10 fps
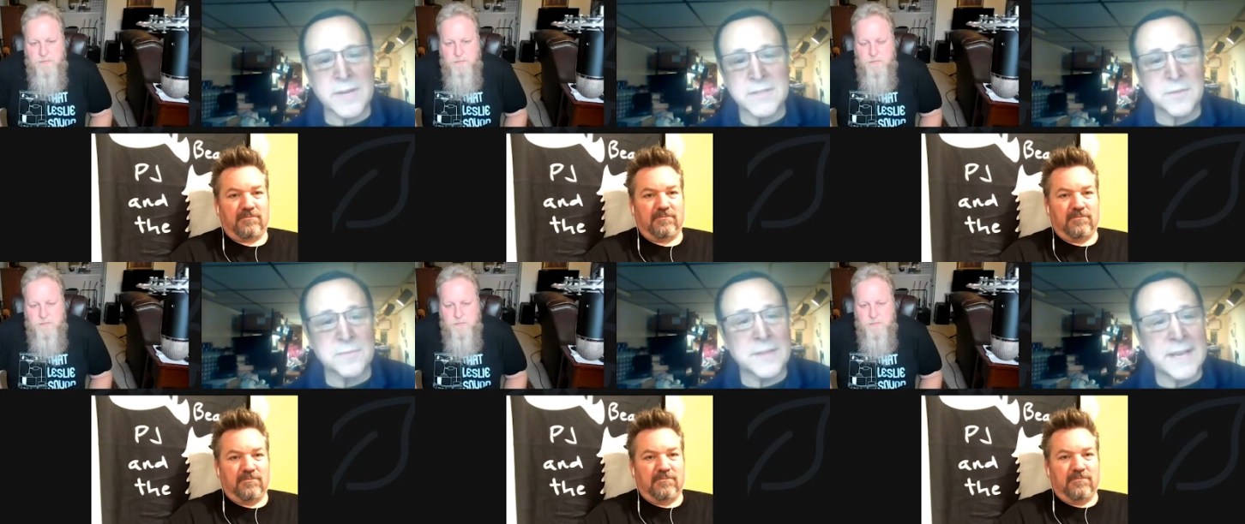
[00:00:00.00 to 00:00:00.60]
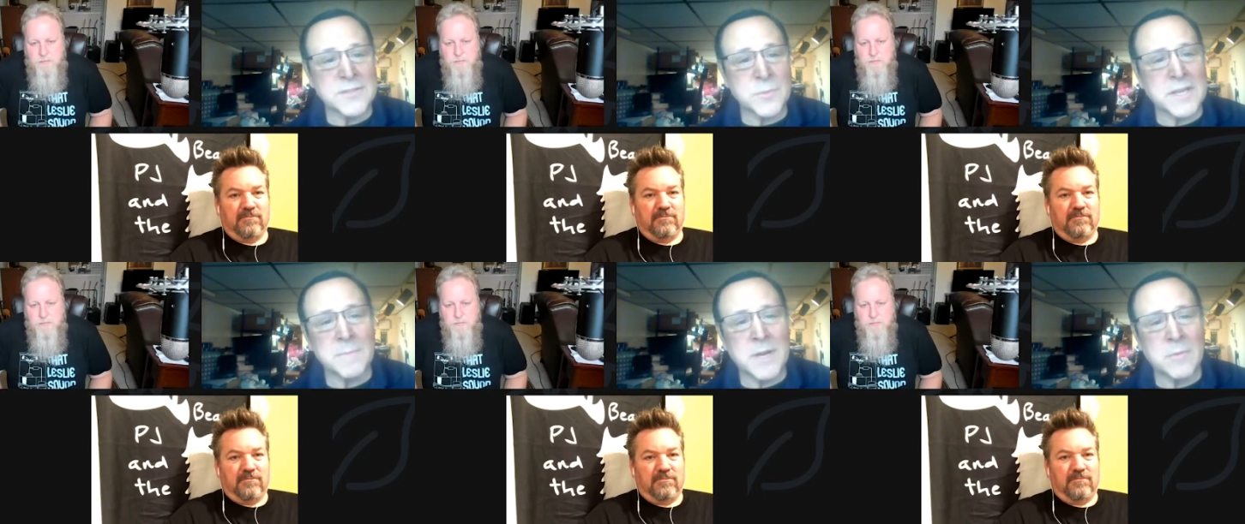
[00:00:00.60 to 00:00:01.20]
Speaker 1: with Rascal Flatts.
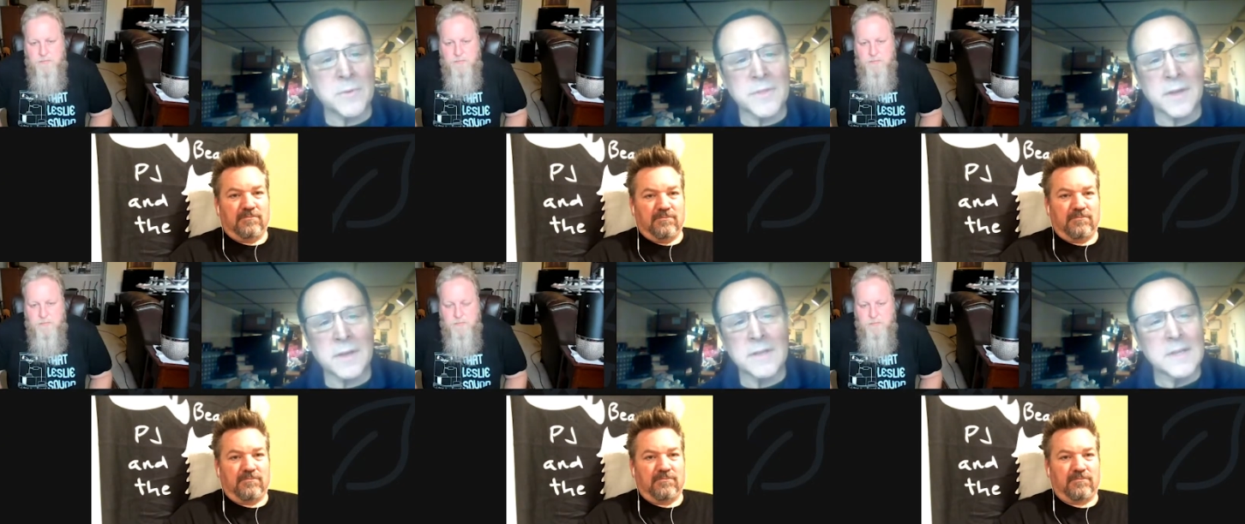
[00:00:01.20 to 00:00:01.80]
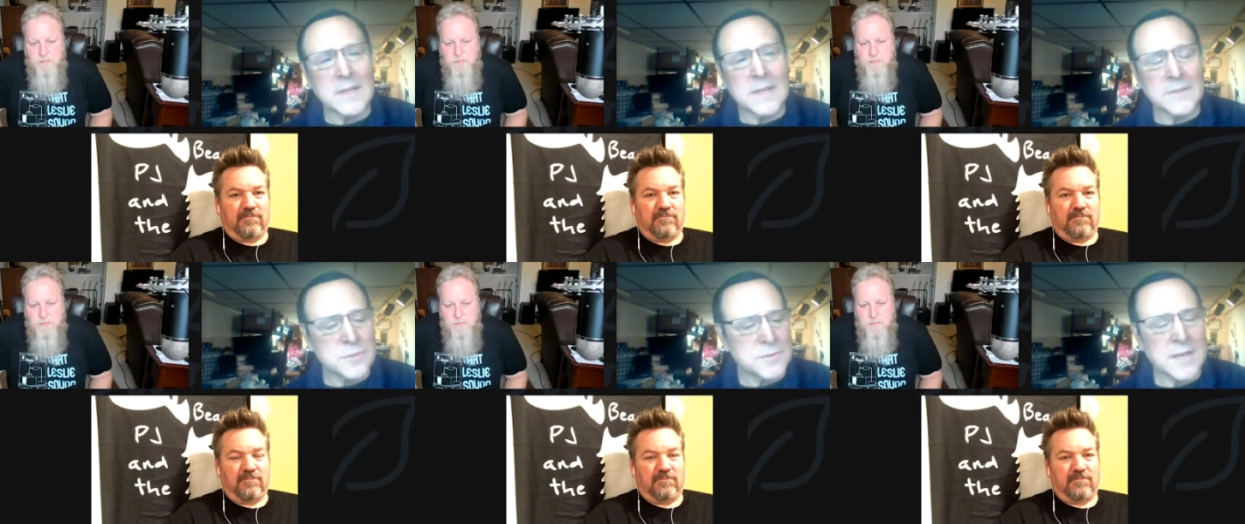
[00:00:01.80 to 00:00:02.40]
We came out with, uh,
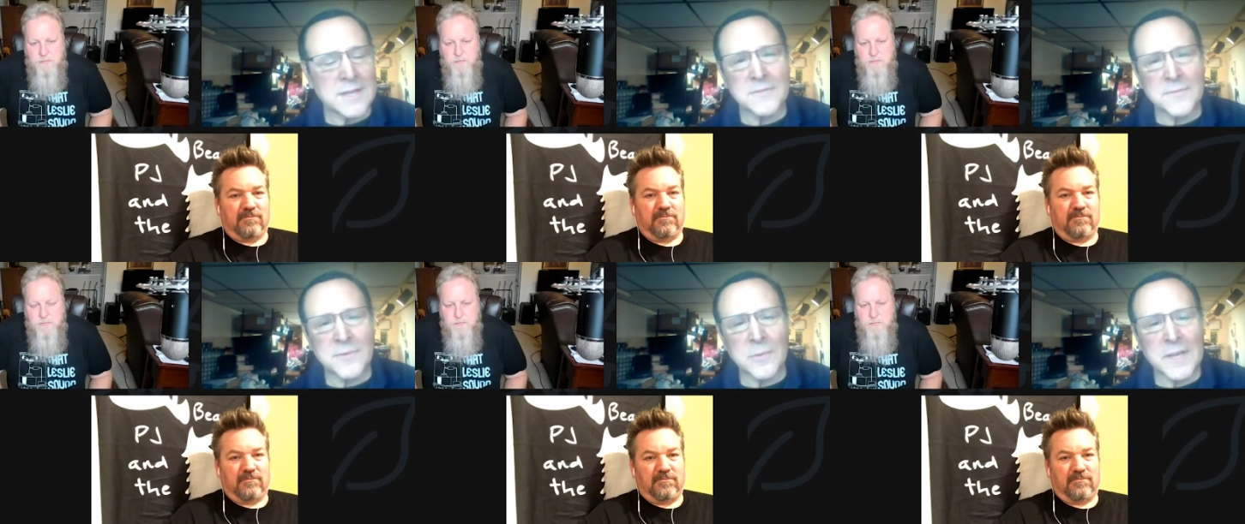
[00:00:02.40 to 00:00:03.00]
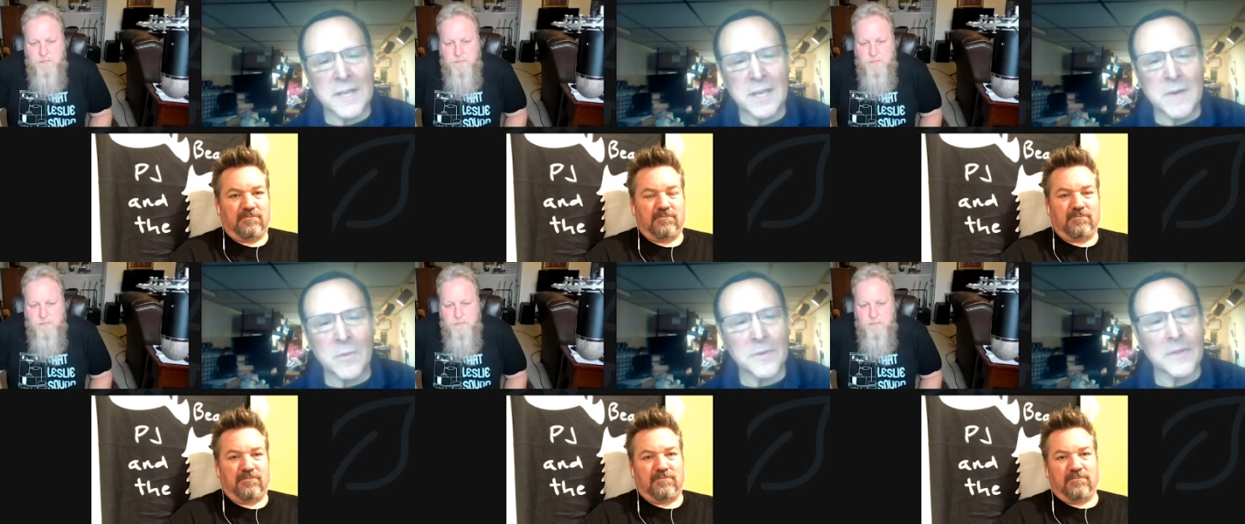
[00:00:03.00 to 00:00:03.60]
in two thousand four, we
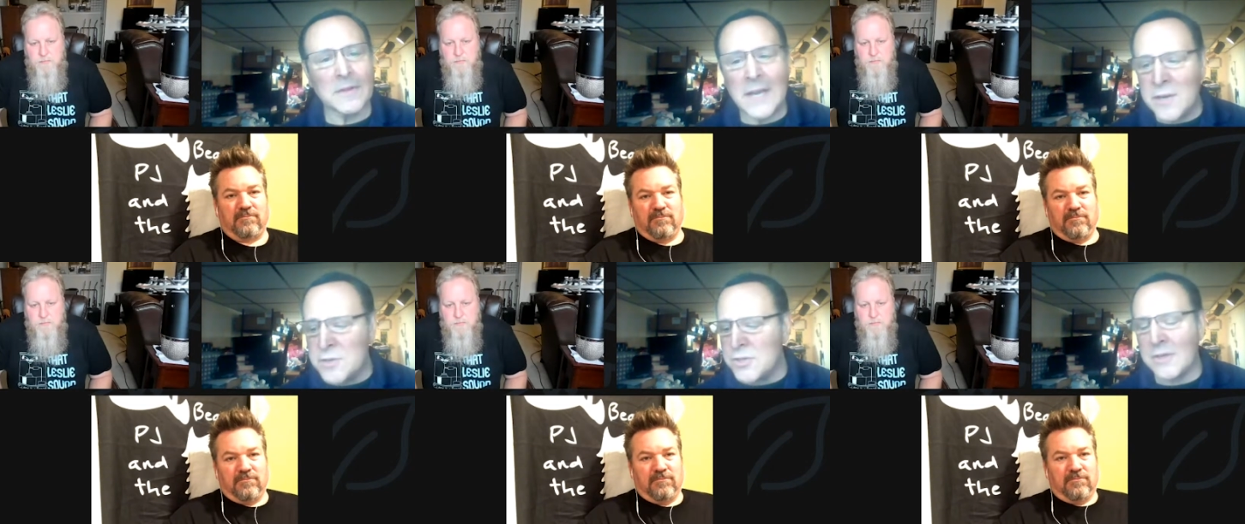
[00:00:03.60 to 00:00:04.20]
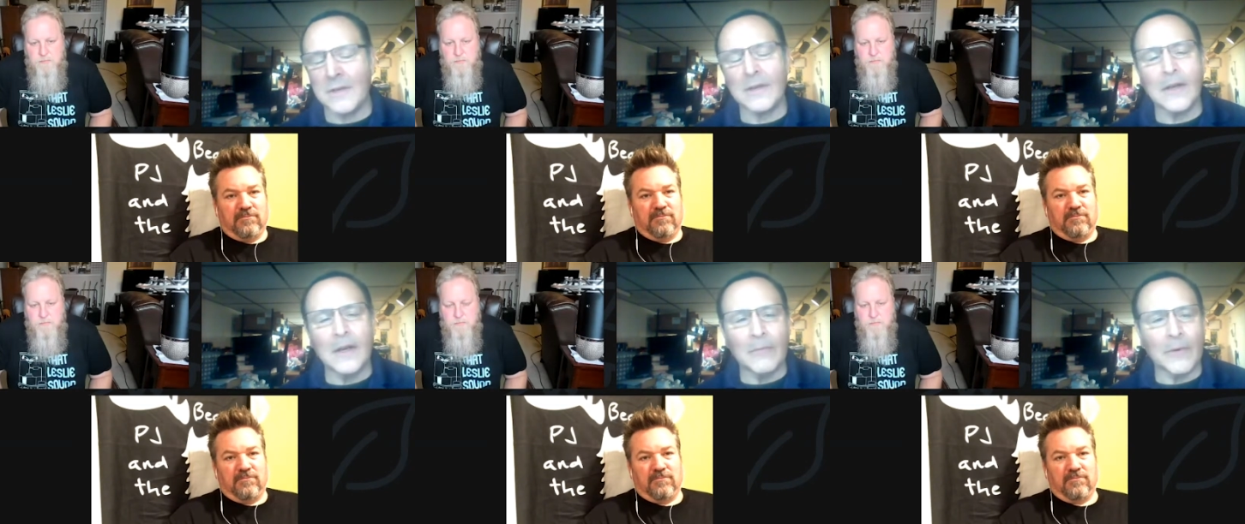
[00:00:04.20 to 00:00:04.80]
came out with a
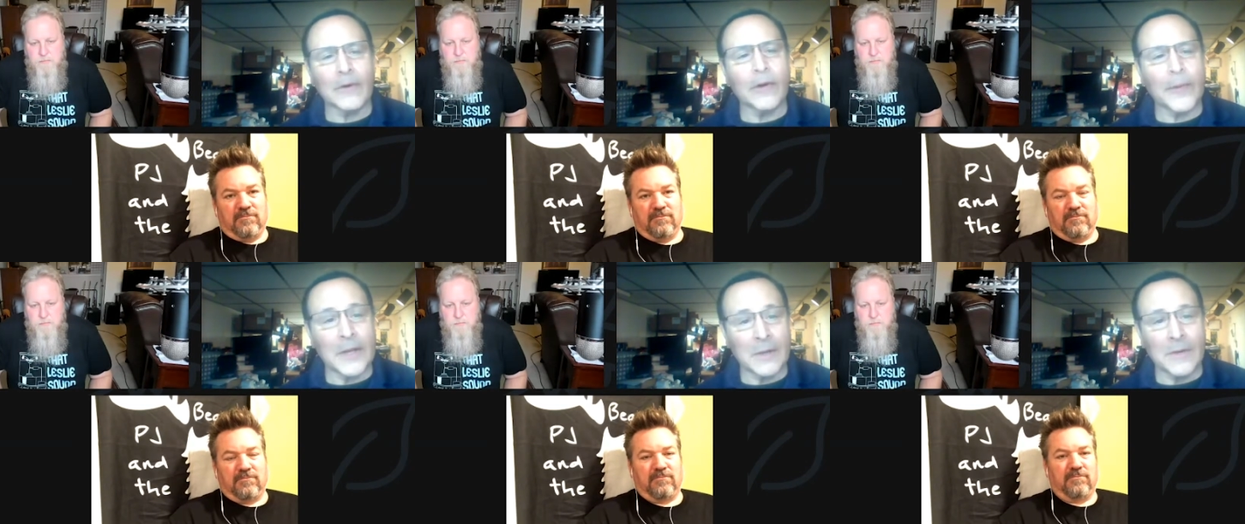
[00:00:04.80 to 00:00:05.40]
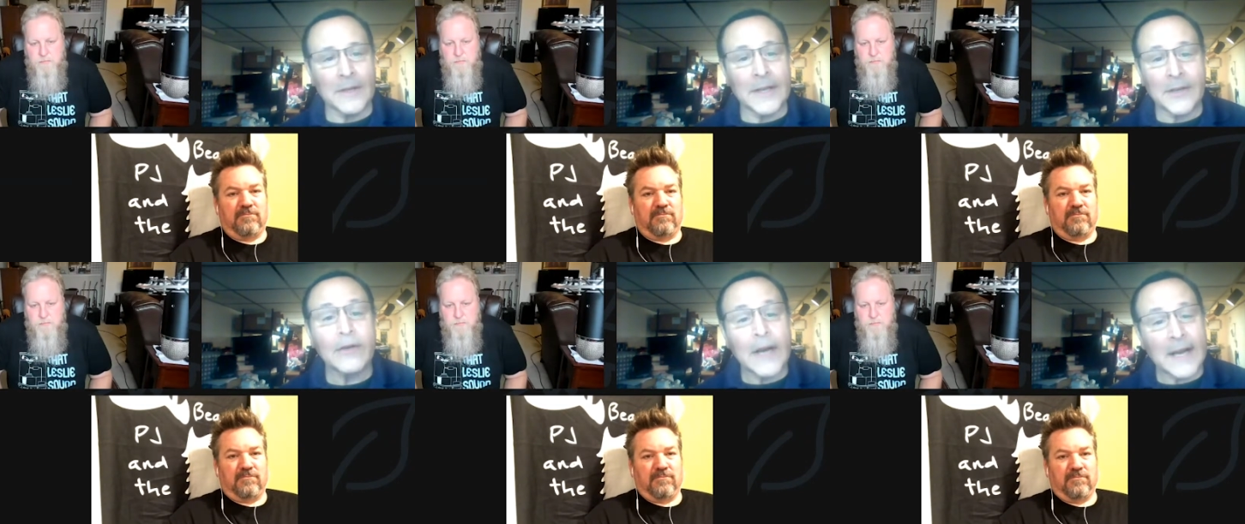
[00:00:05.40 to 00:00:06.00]
larger rotary unit
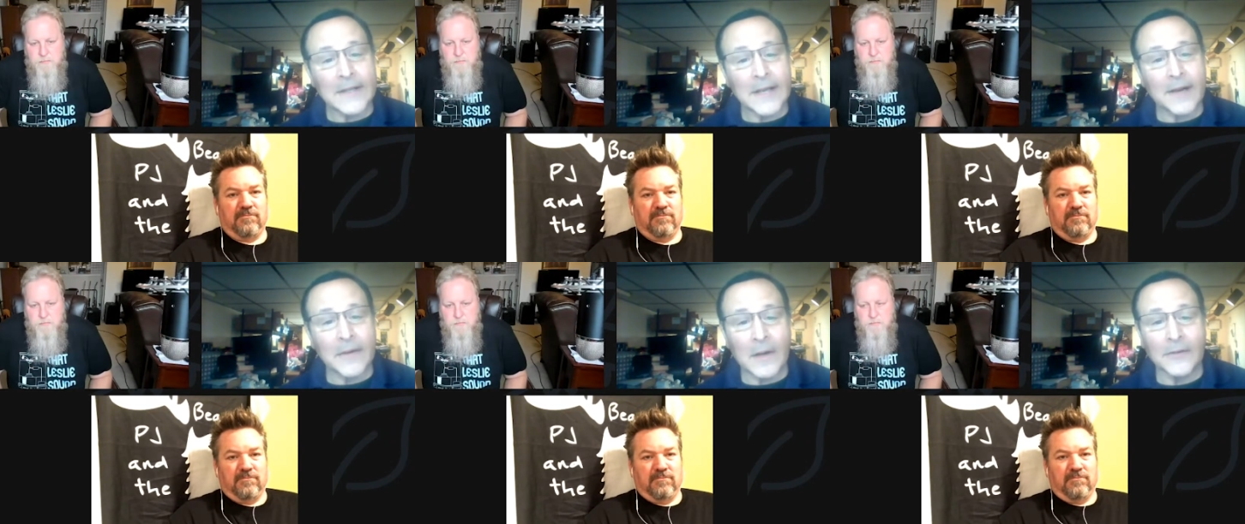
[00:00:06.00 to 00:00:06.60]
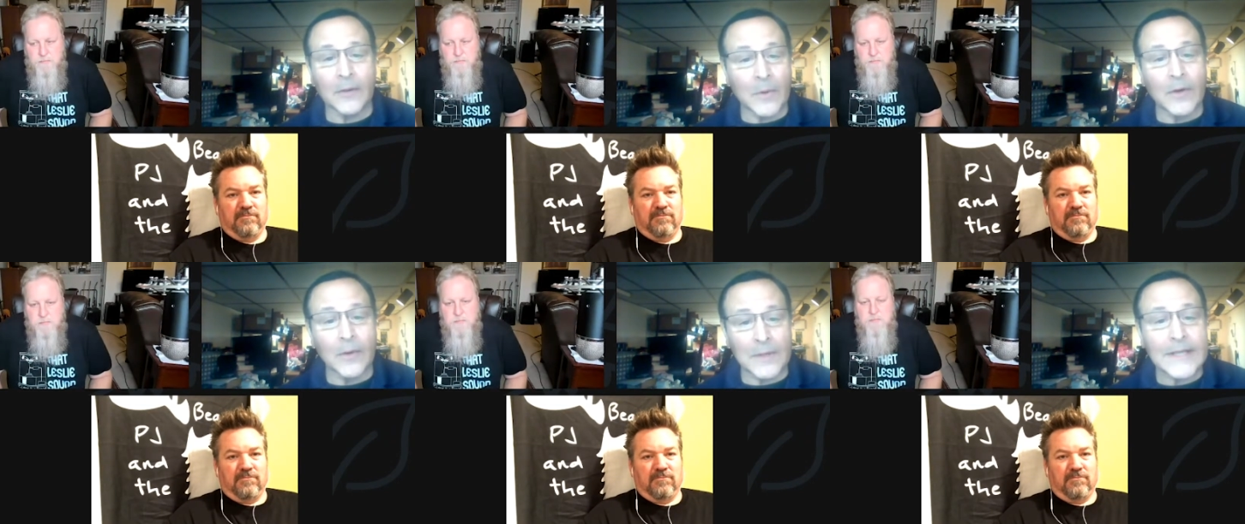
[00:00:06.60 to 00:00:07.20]
than you guys have called the
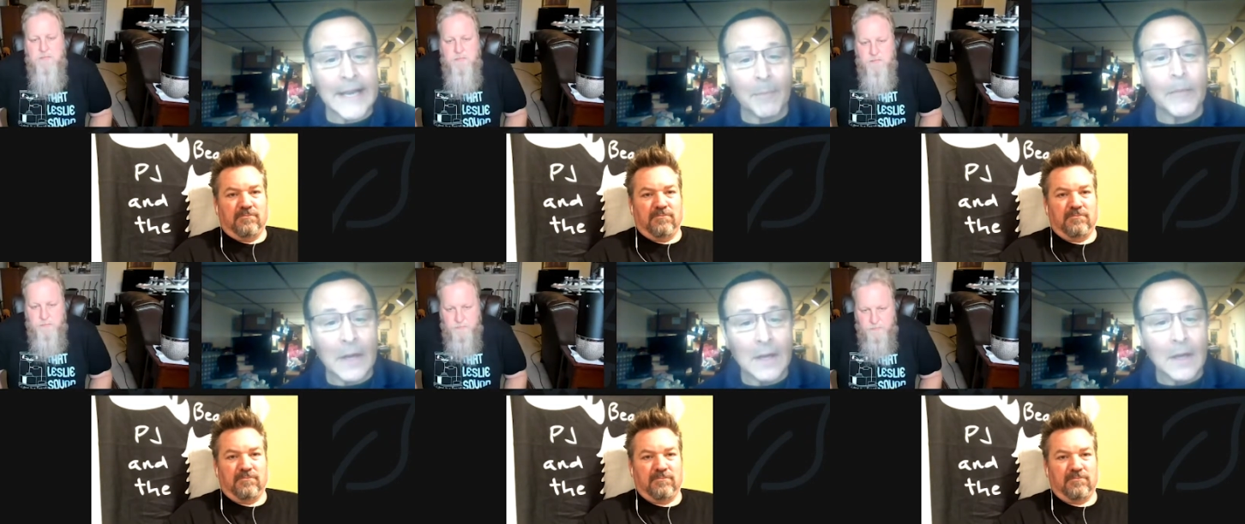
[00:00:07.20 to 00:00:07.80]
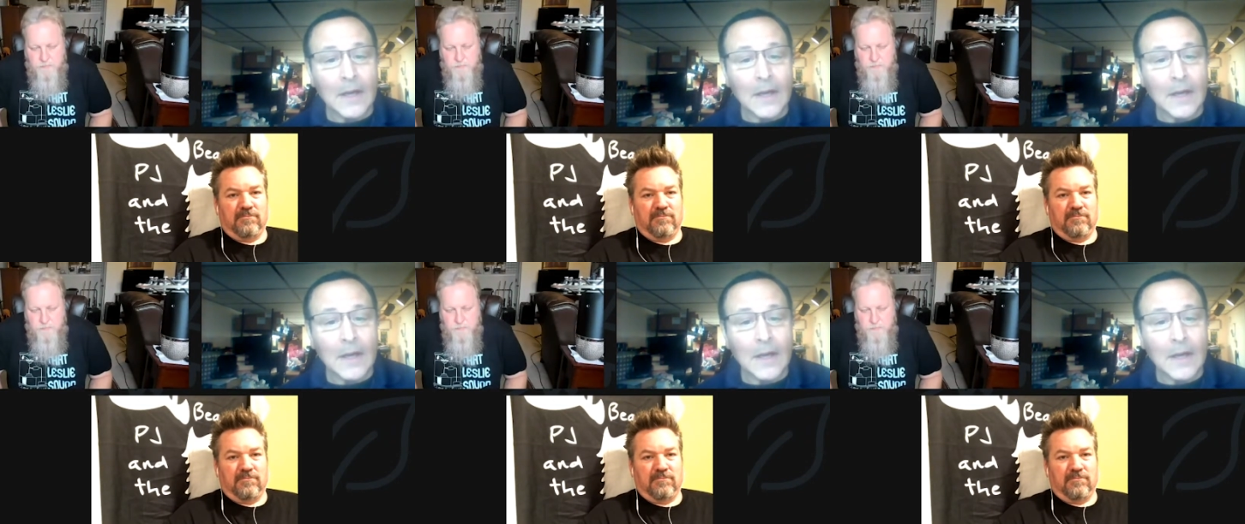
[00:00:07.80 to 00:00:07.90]
RotoSim.